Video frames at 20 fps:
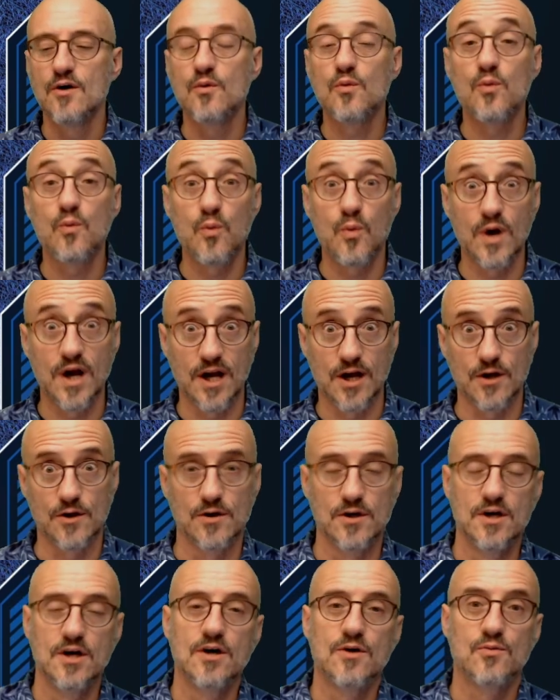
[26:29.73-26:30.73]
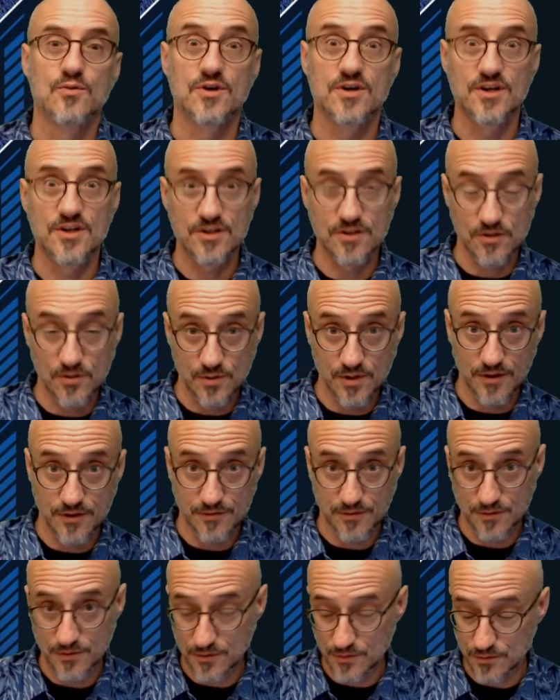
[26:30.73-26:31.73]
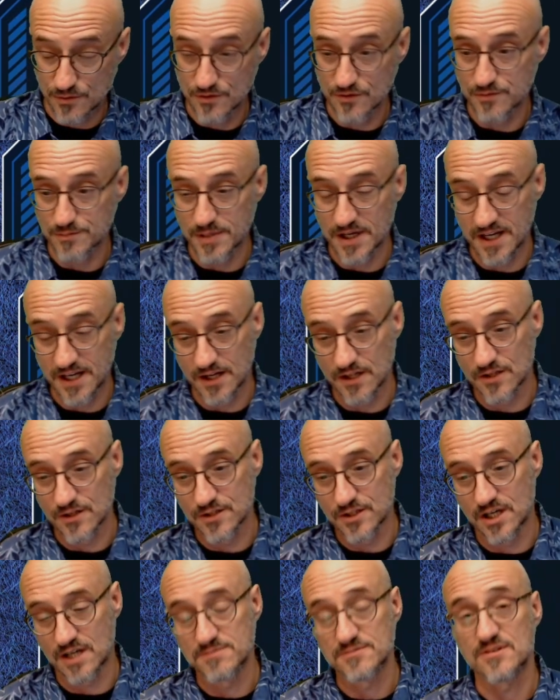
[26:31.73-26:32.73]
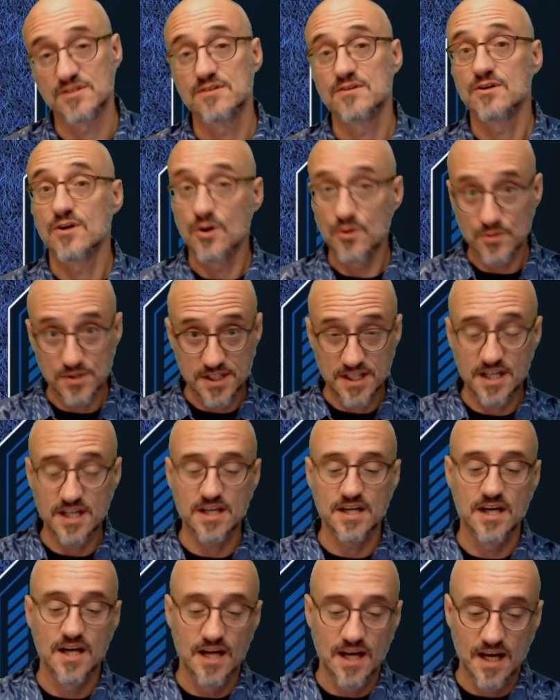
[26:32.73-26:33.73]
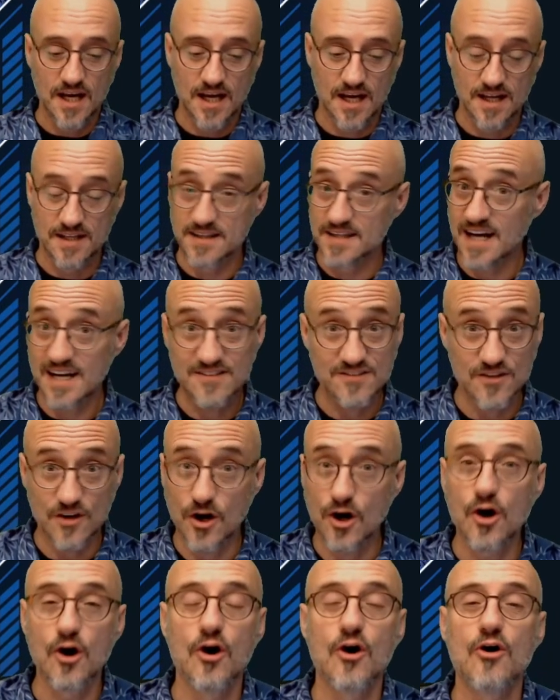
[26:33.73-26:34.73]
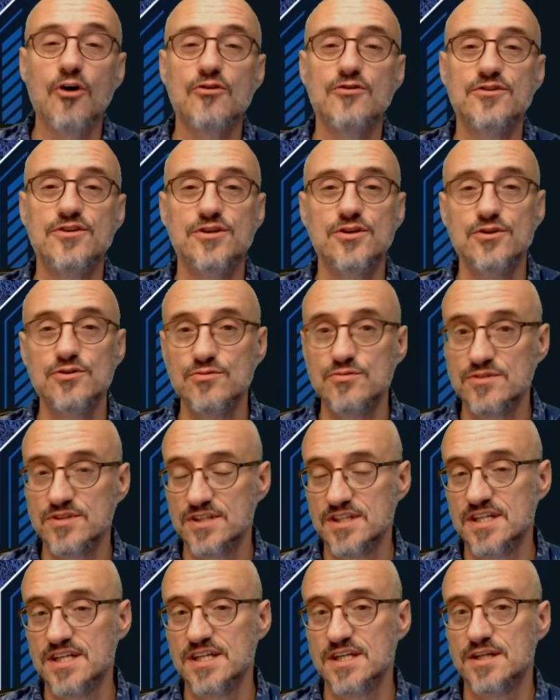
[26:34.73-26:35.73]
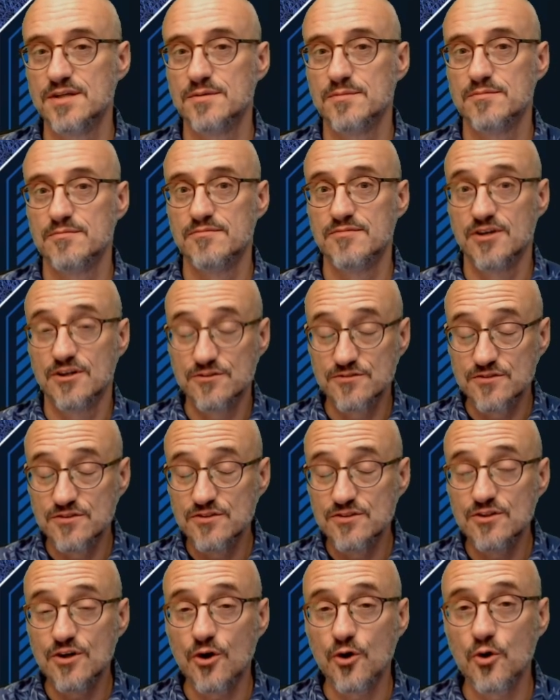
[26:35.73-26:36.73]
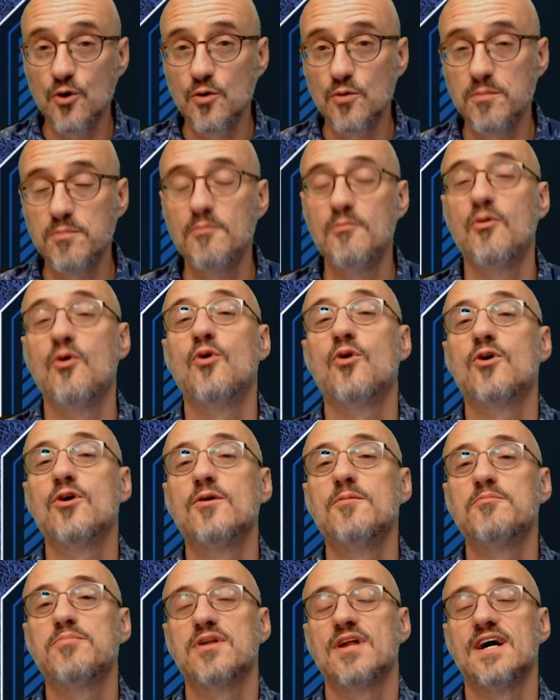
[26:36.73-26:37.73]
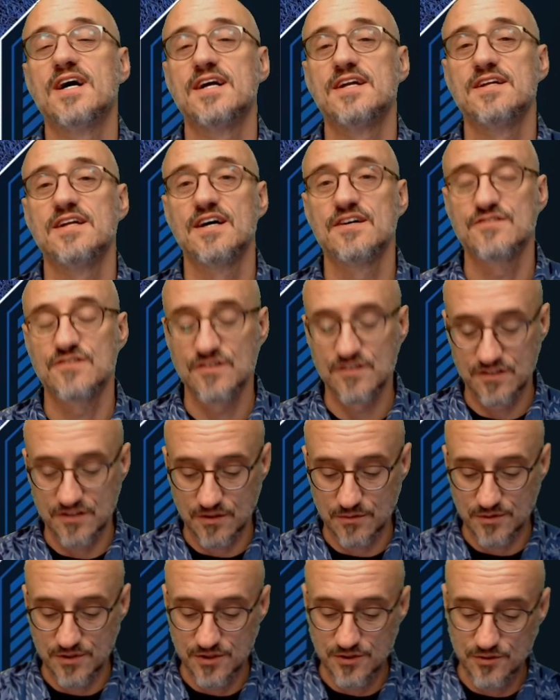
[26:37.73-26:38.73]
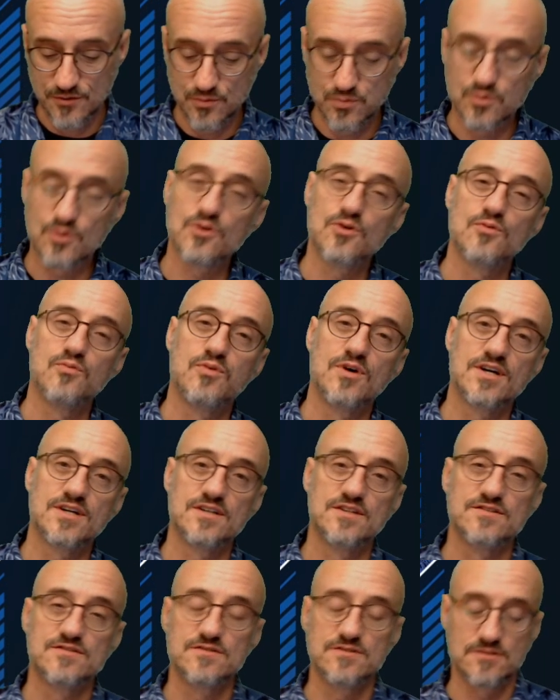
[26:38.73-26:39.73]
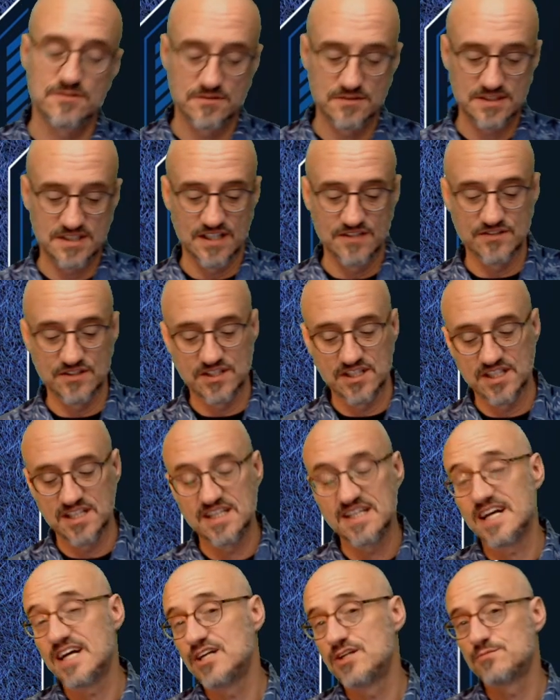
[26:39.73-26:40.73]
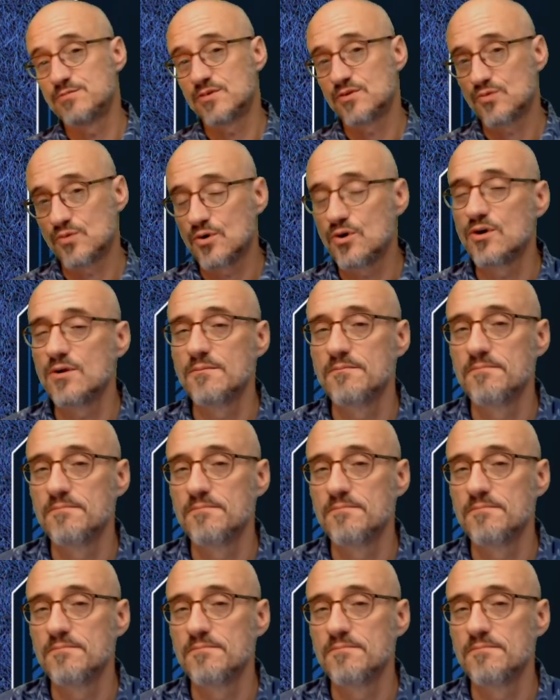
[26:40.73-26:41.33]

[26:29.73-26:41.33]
Where? We're gonna go in through the roof by helicopter. Okay. And that's all you need. There's no more plan necessary. You roll what is known as an engagement roll,